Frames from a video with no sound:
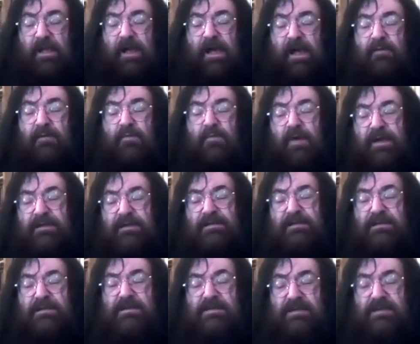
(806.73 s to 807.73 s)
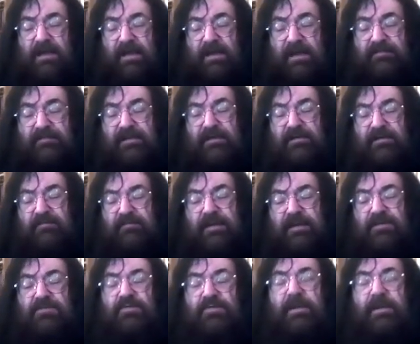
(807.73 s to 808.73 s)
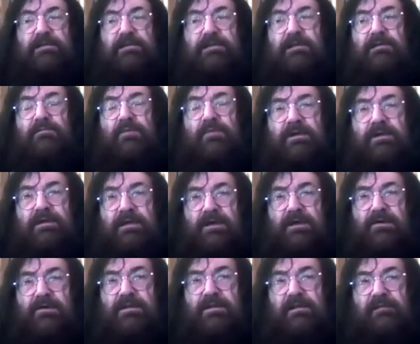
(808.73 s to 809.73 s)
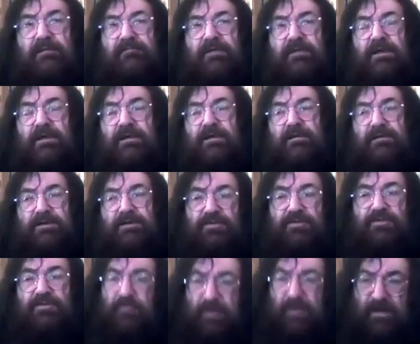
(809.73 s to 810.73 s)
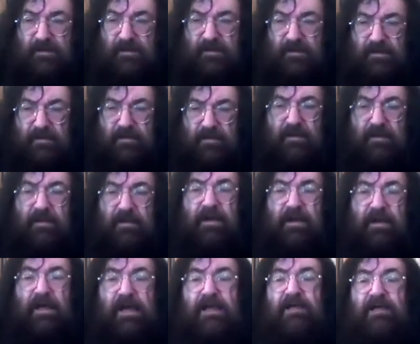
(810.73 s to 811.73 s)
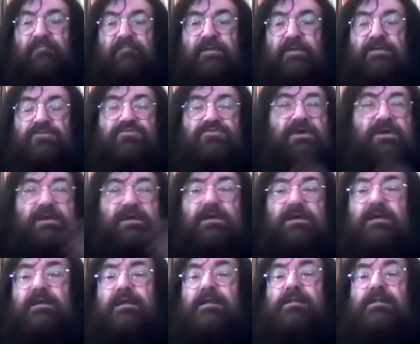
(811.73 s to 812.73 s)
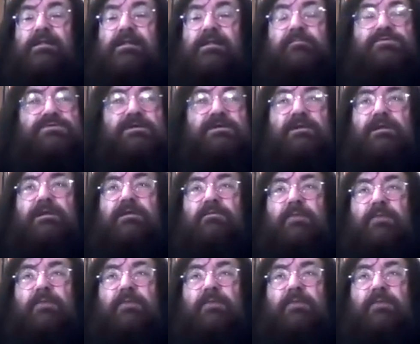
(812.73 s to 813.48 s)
I want to say that in my 21 years living in Lithuania, I have been treated exceptionally